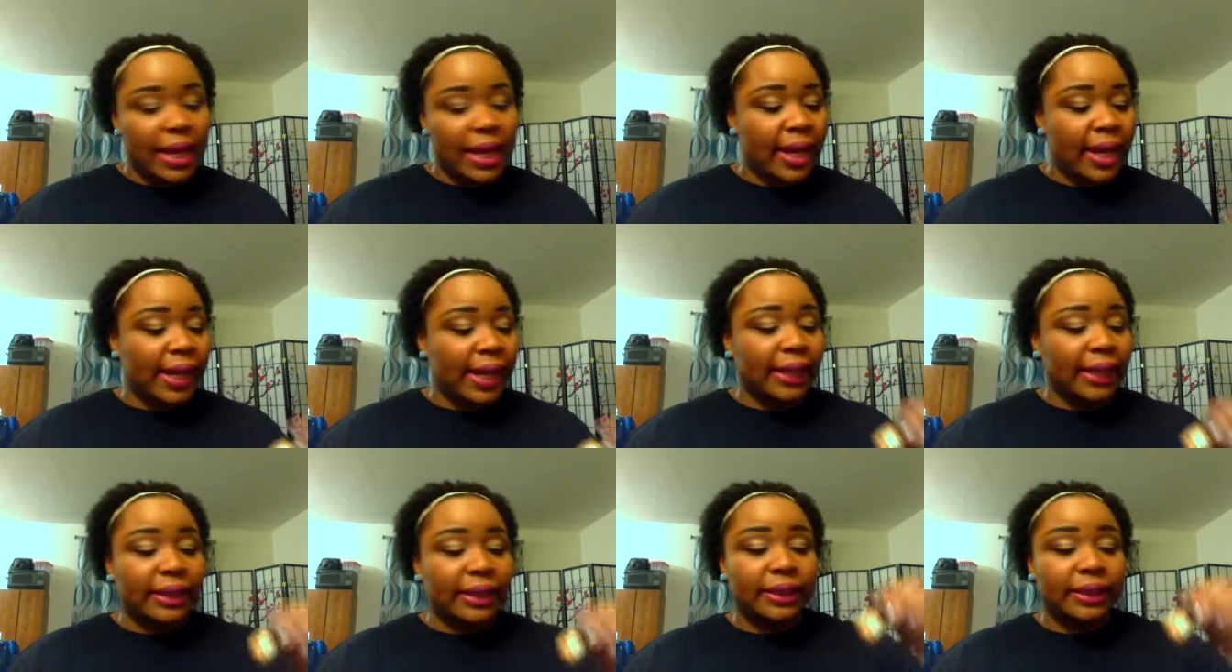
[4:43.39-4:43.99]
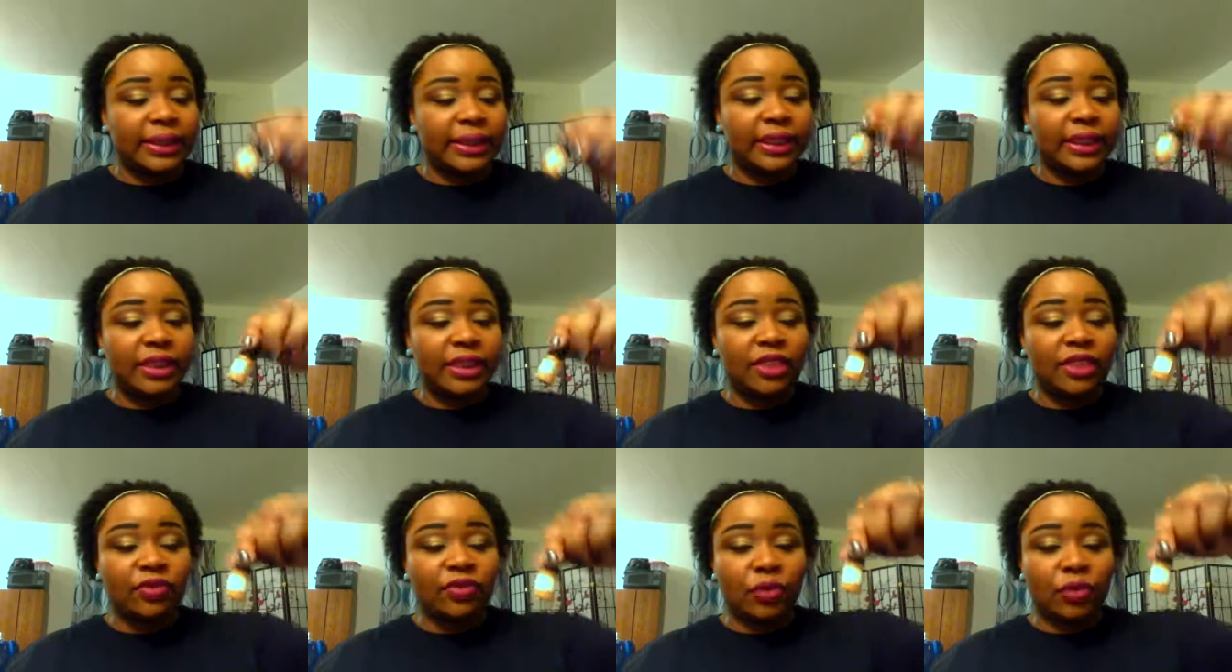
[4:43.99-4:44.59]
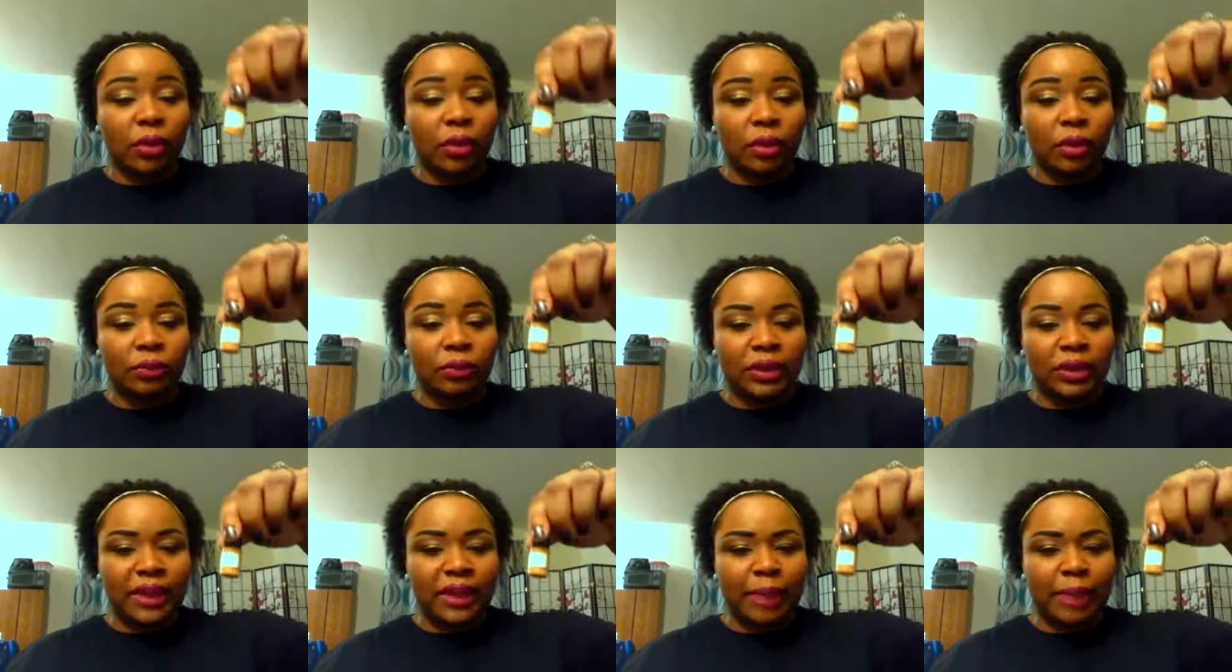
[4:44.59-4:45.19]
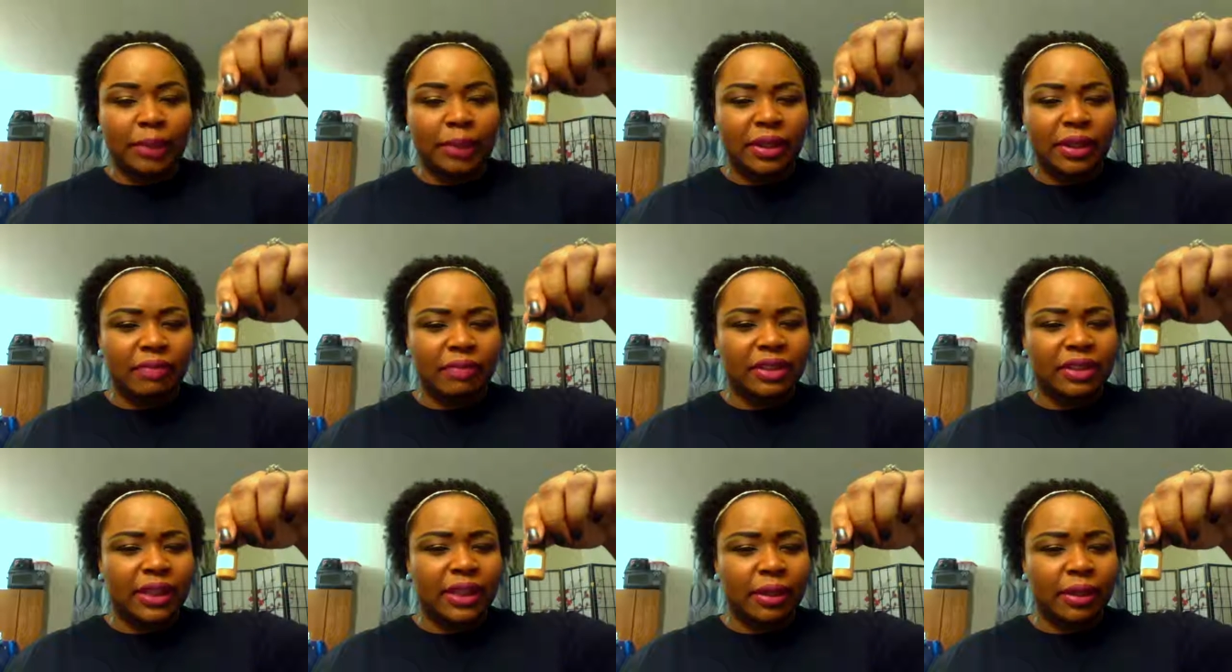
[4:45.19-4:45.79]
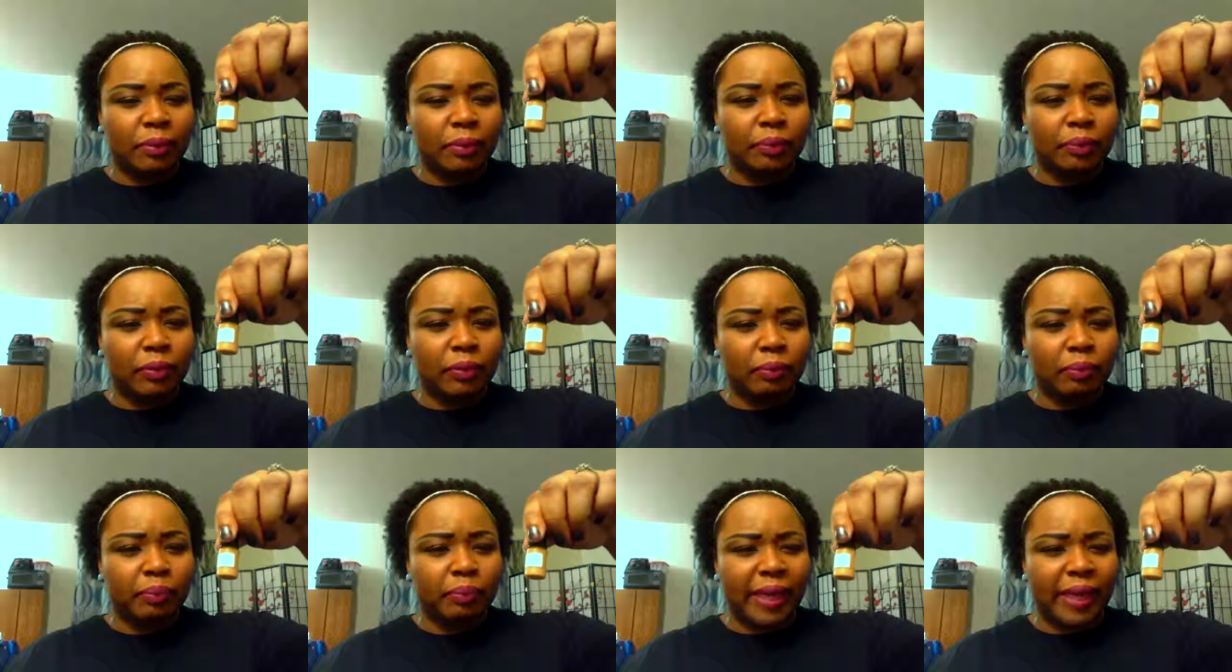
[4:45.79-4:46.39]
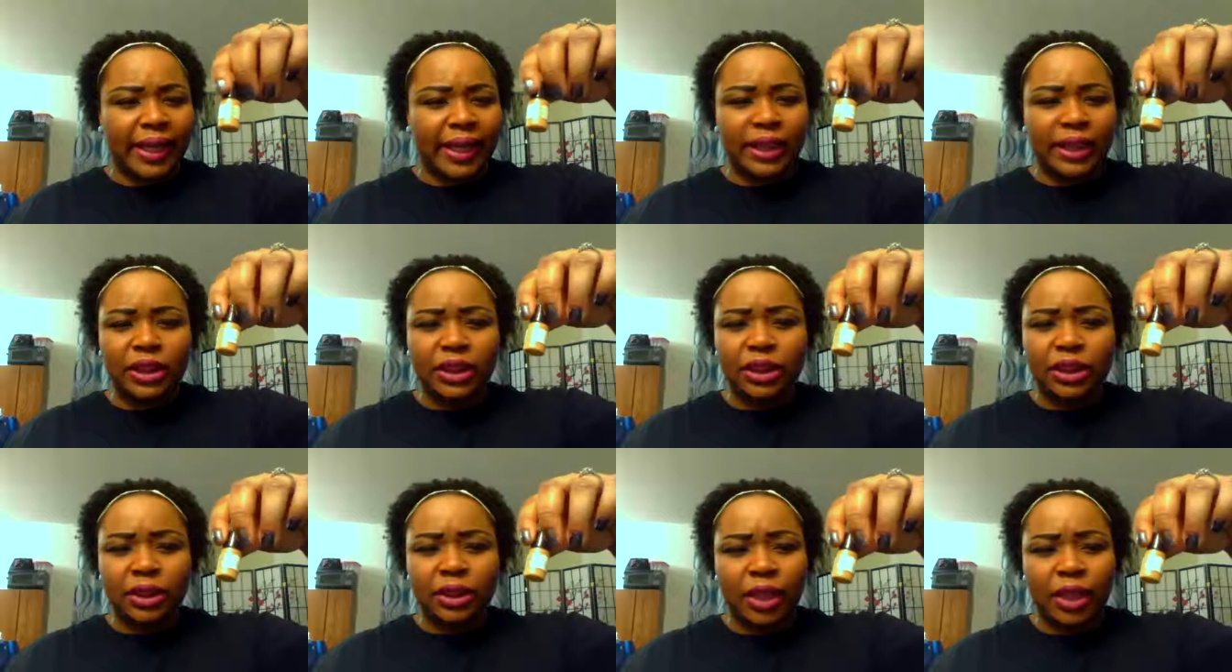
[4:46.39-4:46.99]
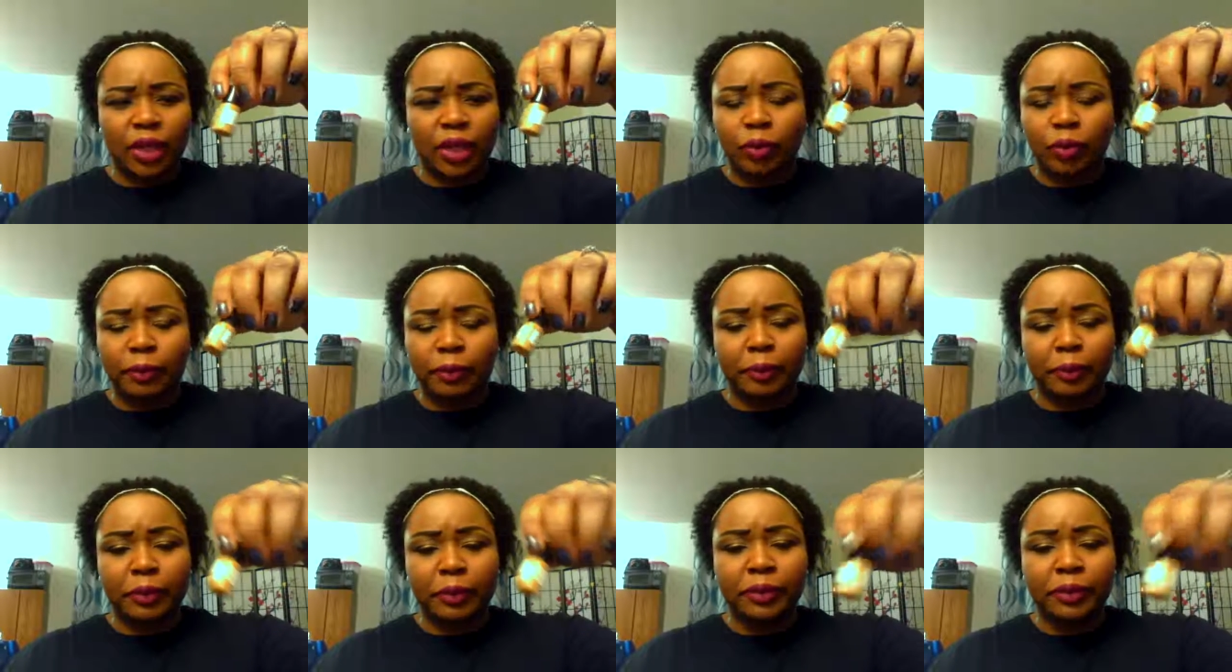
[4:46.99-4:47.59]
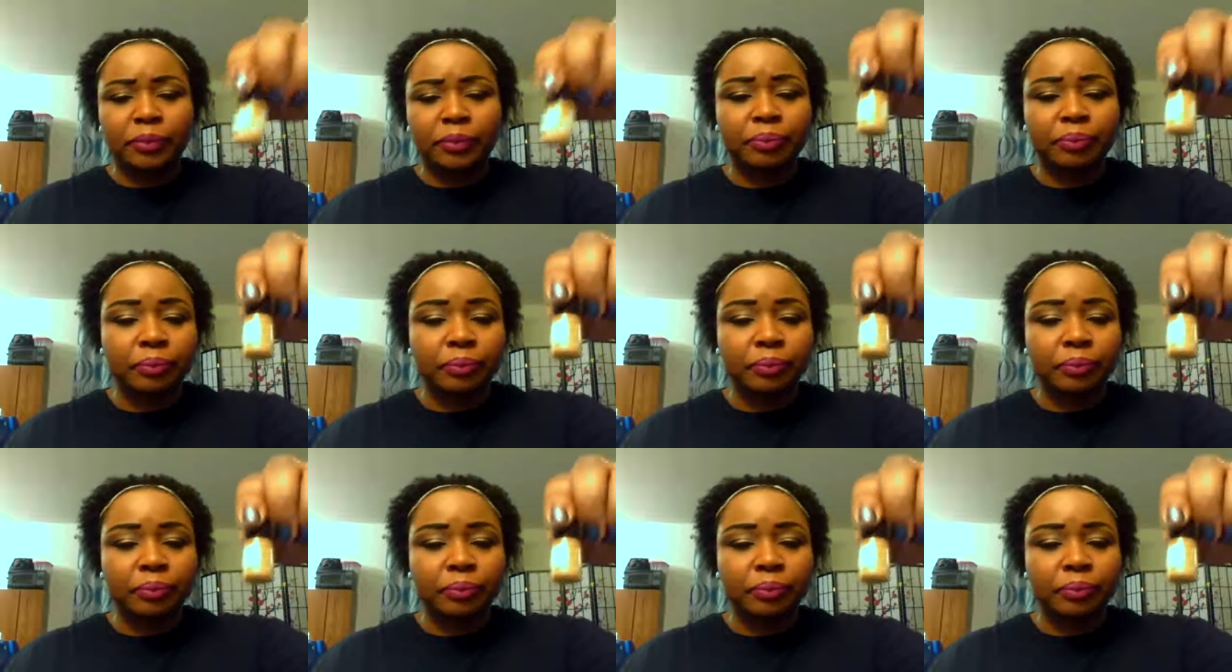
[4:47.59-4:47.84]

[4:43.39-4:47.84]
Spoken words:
I got 64, which I believe it's like a beige, can't remember.